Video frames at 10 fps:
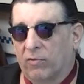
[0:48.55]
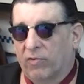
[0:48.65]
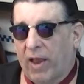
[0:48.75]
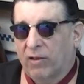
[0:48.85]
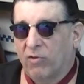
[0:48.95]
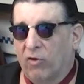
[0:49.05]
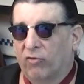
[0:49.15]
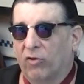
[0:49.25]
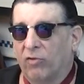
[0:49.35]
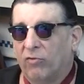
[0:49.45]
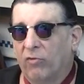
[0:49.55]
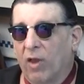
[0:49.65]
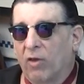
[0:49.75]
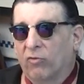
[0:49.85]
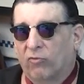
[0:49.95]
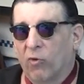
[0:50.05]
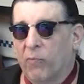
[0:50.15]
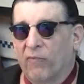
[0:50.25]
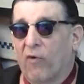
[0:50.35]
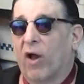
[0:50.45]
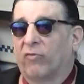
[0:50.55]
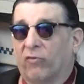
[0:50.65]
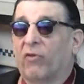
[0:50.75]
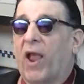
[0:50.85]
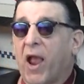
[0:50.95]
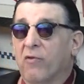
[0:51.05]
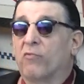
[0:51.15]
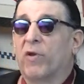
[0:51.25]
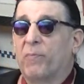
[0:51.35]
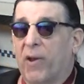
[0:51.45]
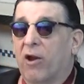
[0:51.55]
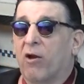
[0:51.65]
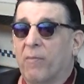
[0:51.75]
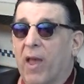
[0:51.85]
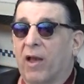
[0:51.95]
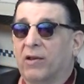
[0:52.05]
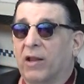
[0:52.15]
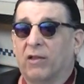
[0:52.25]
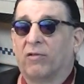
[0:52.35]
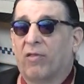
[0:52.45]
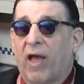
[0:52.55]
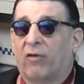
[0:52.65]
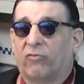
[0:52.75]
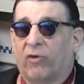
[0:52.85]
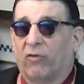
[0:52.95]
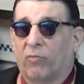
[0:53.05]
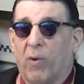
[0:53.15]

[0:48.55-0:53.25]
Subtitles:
technicians, supervisors, and repairman in the last 6